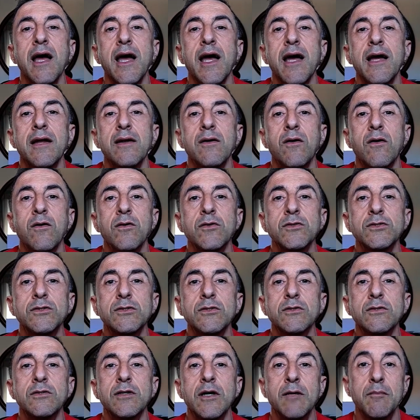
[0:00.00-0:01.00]
and
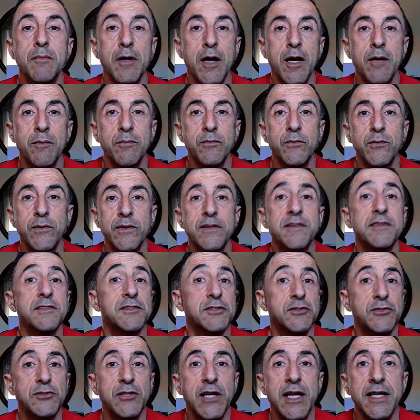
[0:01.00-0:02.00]
also come up with
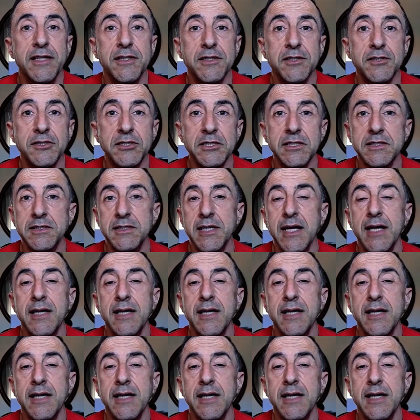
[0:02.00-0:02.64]
strategies